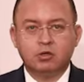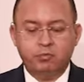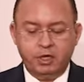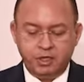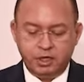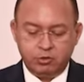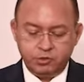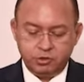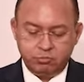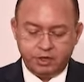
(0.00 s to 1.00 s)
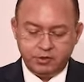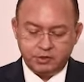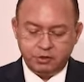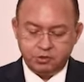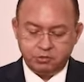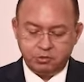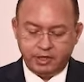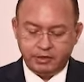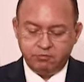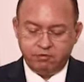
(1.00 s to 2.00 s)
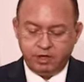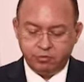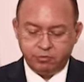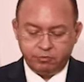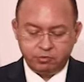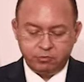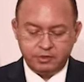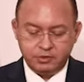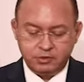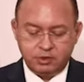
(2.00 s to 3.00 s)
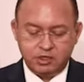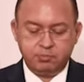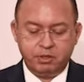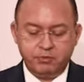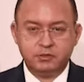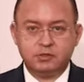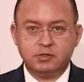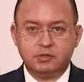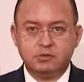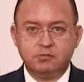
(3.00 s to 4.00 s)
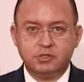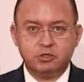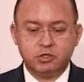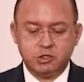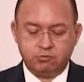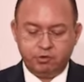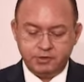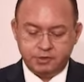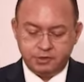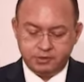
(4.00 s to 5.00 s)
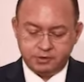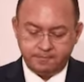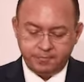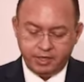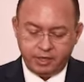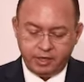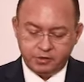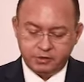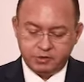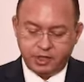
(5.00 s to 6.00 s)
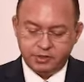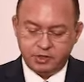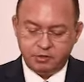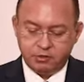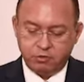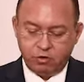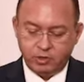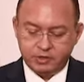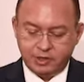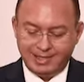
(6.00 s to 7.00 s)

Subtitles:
Romania also brings additional added value through recent experiences, such as, for instance, exercising the role as a